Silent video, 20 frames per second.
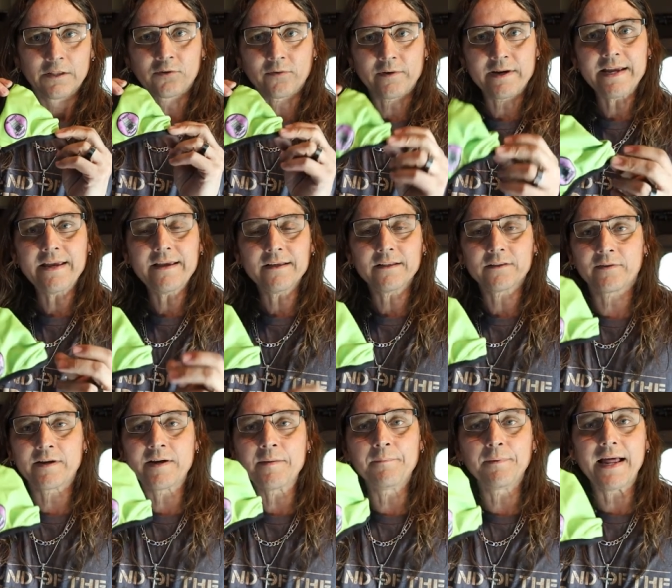three
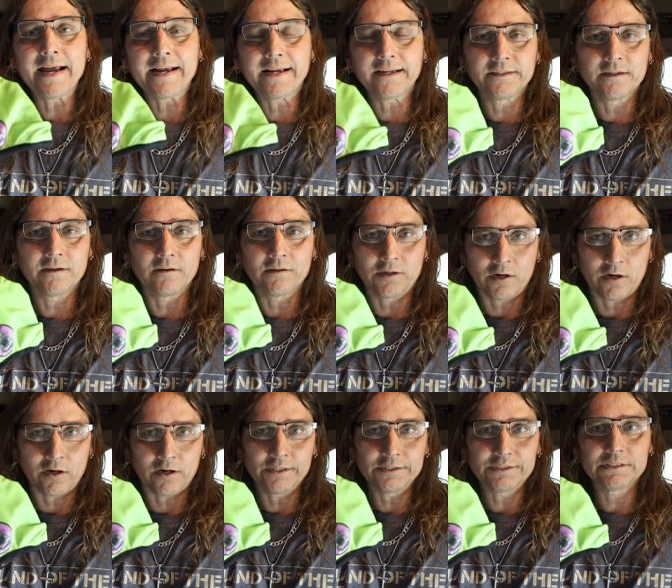three black adult
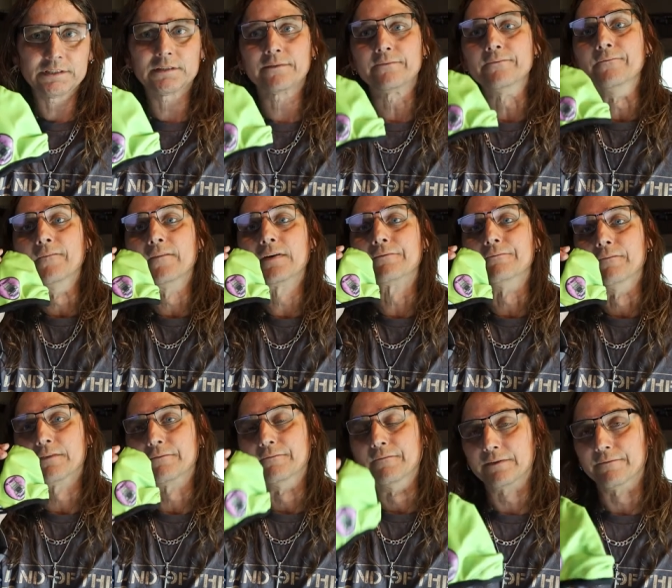large,
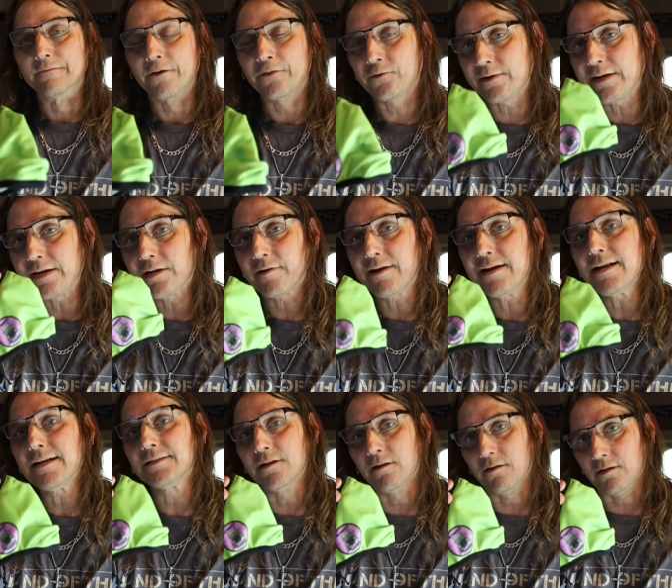three
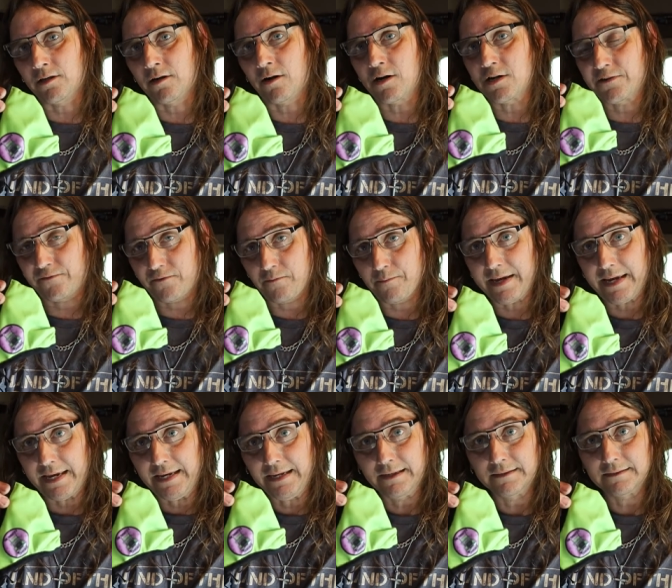green adult large for
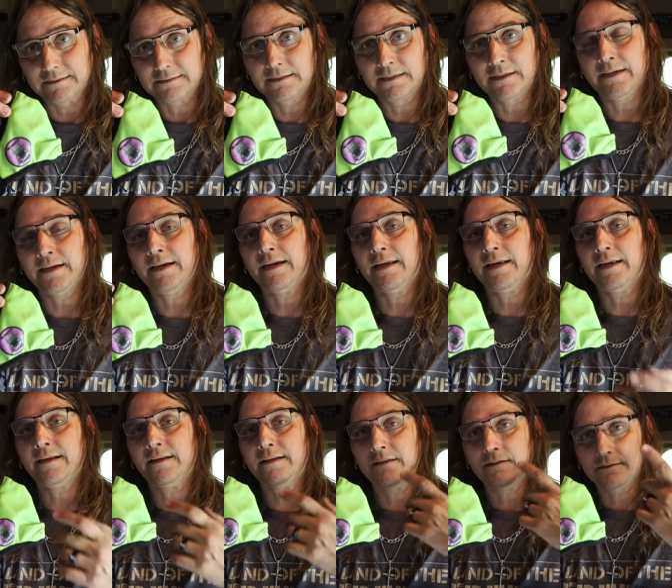me
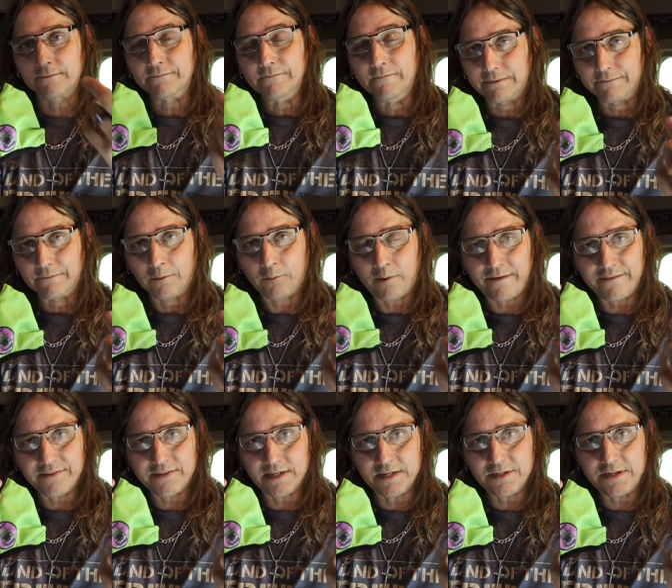and
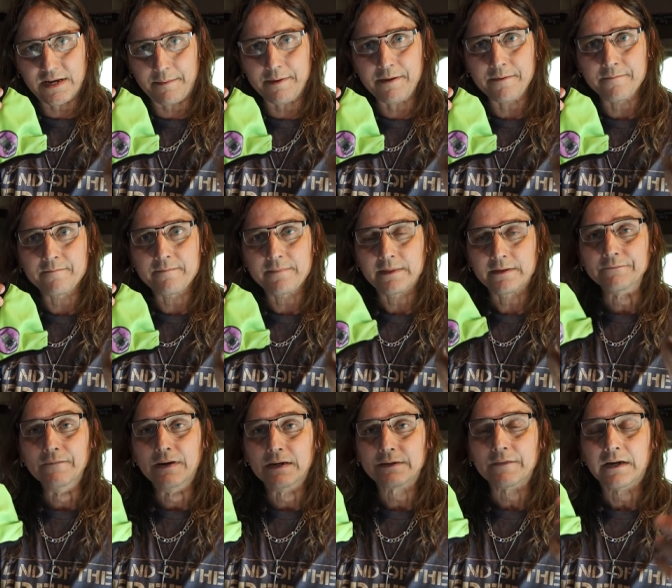wife's son Jamie.
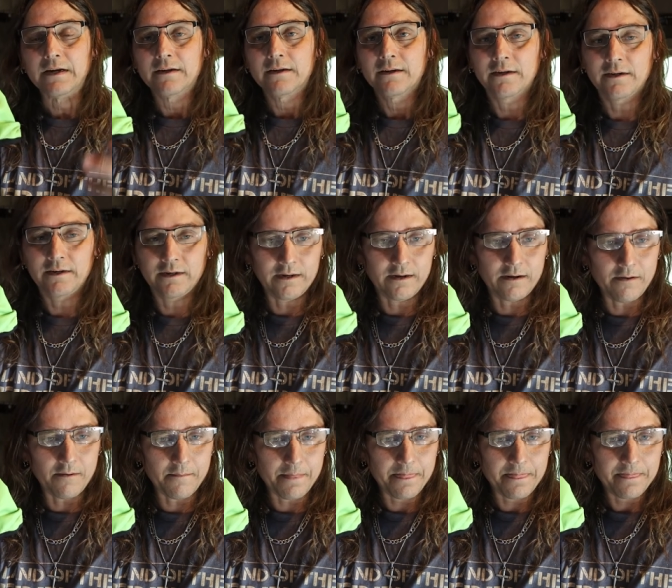
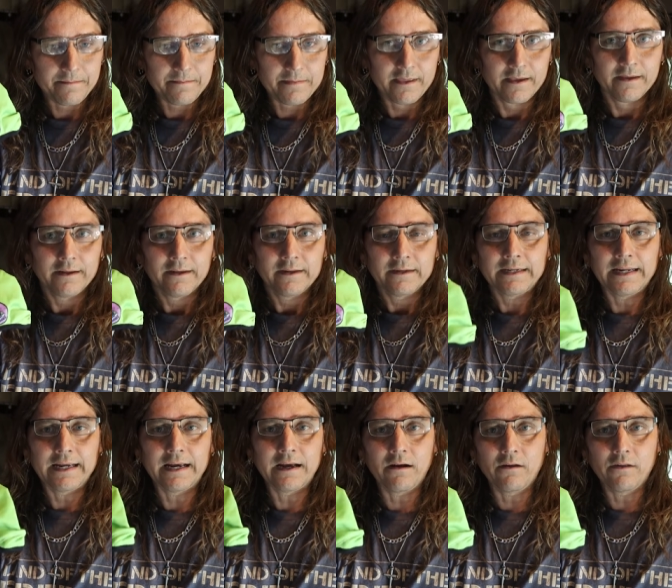Um,
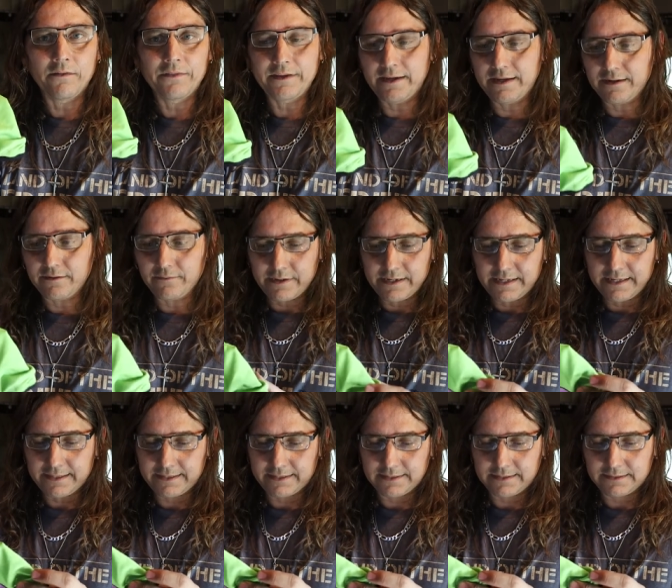now then
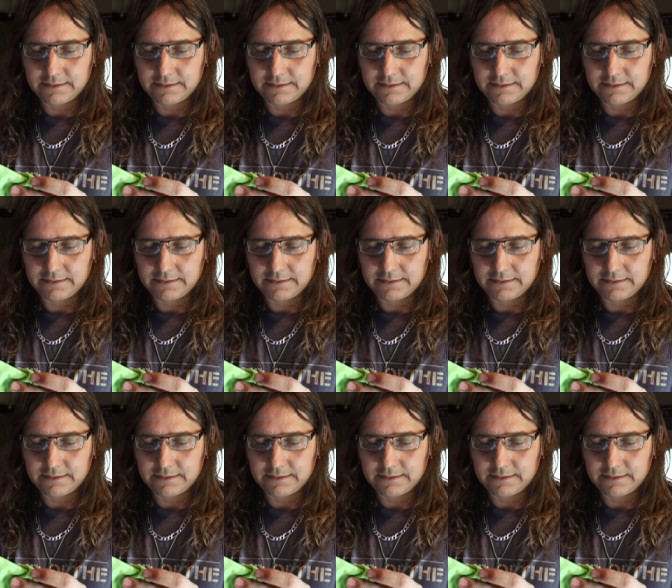with